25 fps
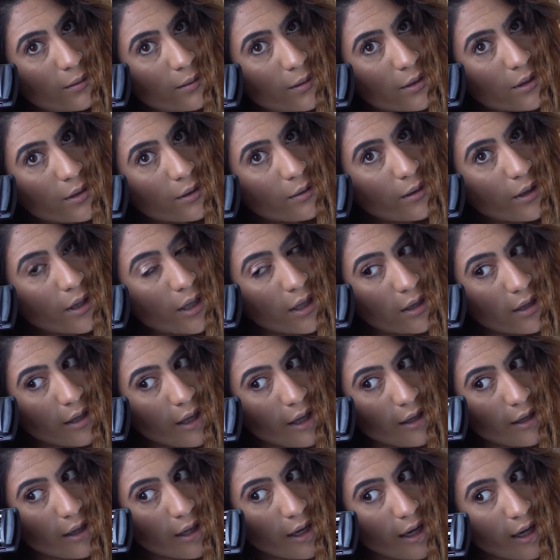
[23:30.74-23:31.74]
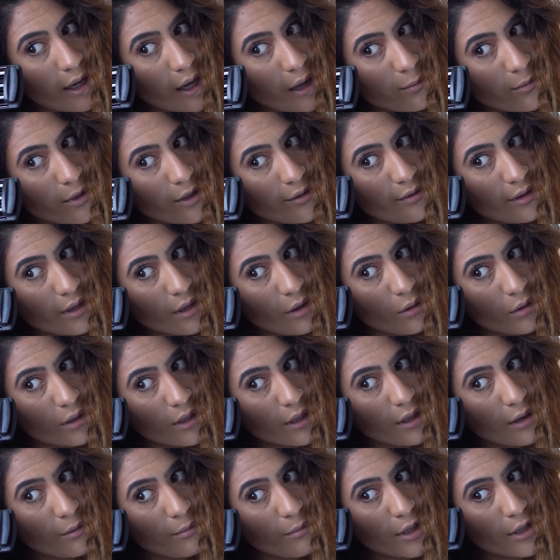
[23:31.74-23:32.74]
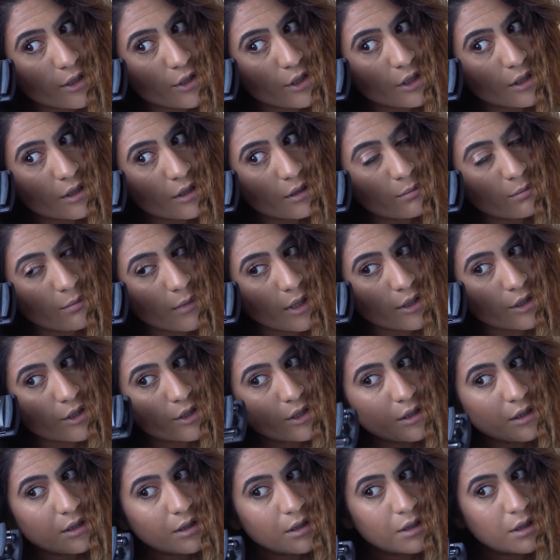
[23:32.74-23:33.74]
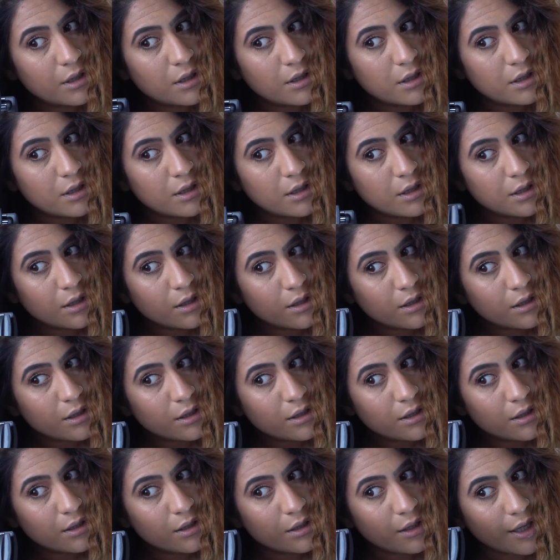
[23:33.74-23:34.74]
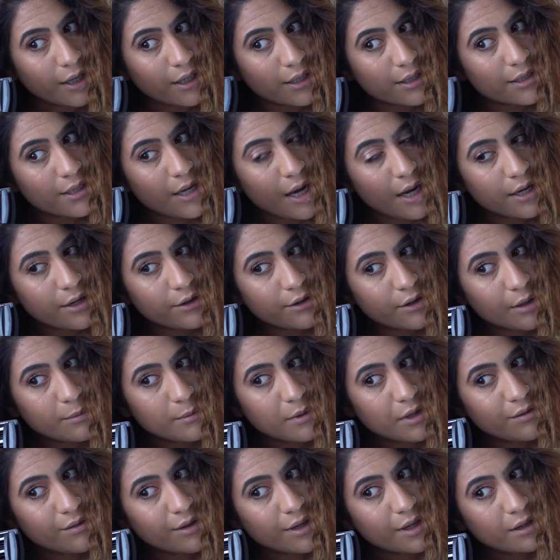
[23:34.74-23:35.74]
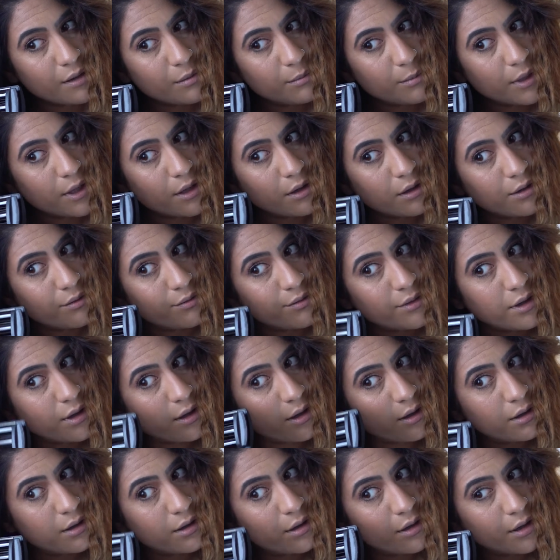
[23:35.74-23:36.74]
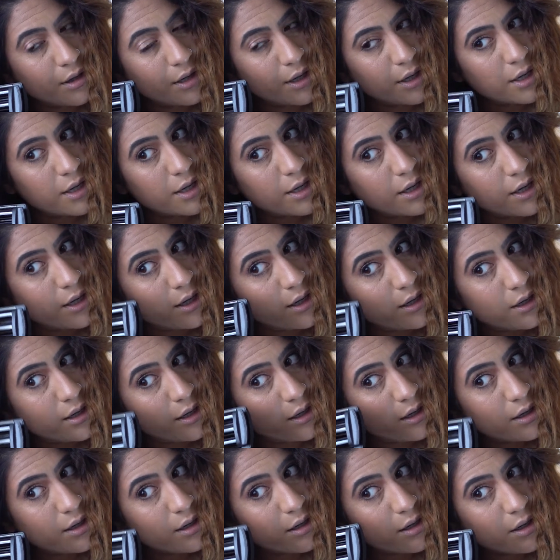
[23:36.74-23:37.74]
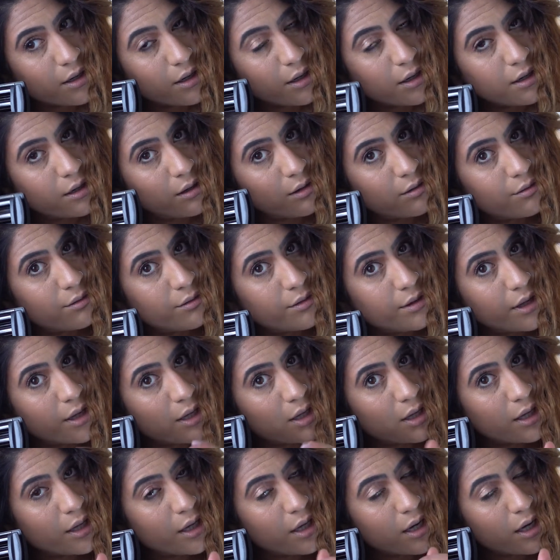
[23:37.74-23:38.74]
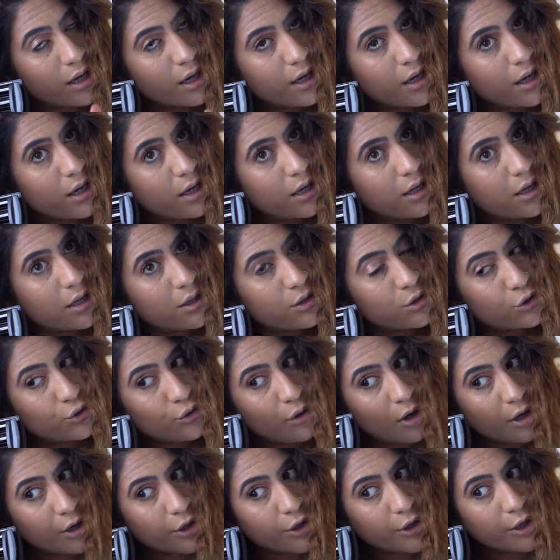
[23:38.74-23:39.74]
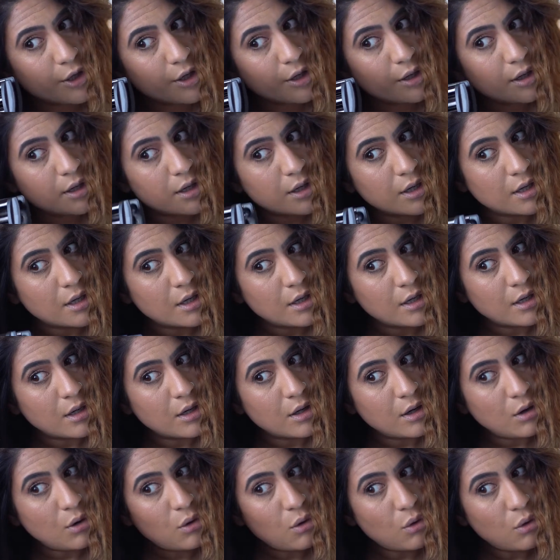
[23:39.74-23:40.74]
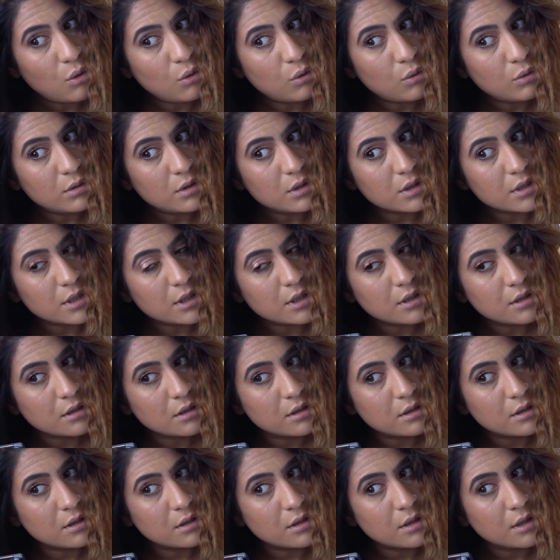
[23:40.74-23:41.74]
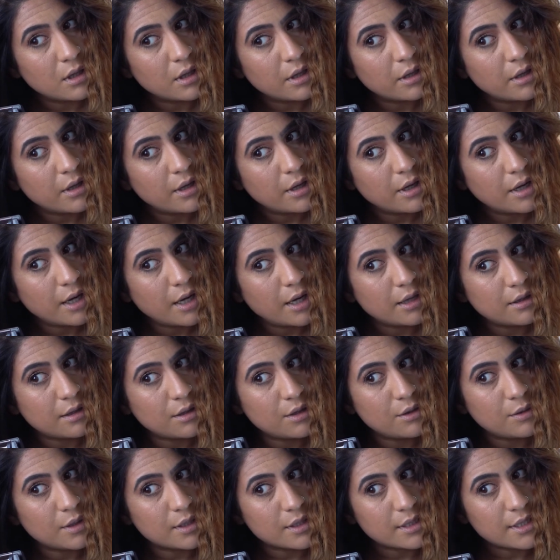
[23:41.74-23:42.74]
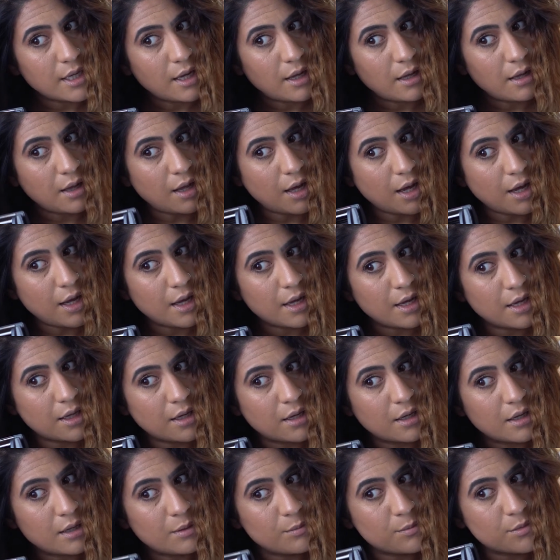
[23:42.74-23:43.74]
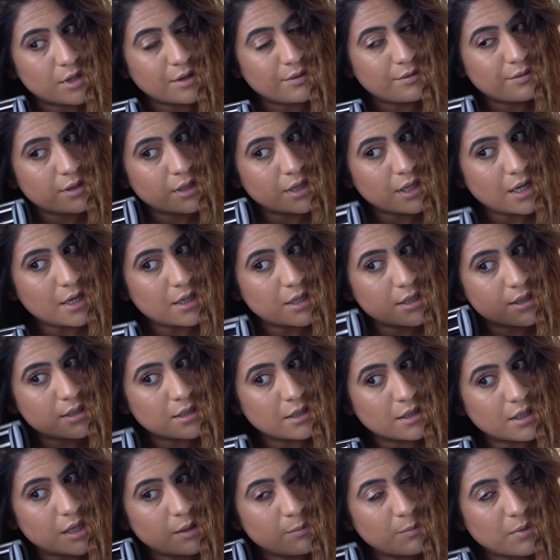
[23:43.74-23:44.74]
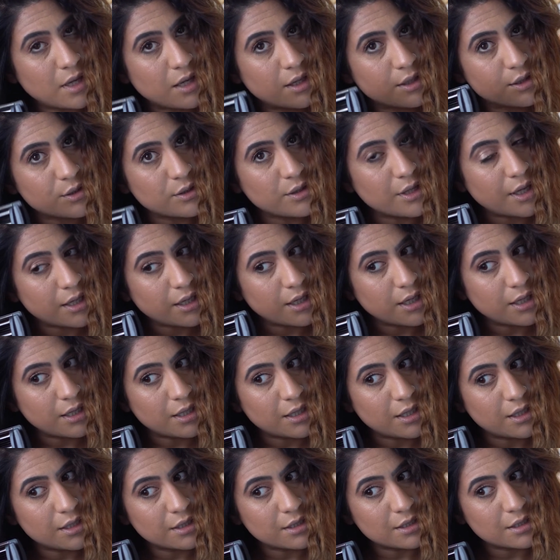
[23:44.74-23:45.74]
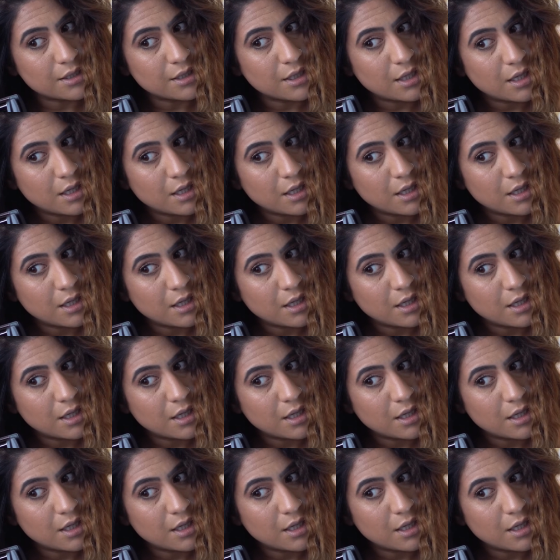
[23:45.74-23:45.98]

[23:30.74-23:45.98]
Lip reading: So look at that. Like I am definitely holding it much like tighter. I'm giving it a bit of a kind of a stronger hold. And then you can tell I am definitely kind of still keeping it so that it is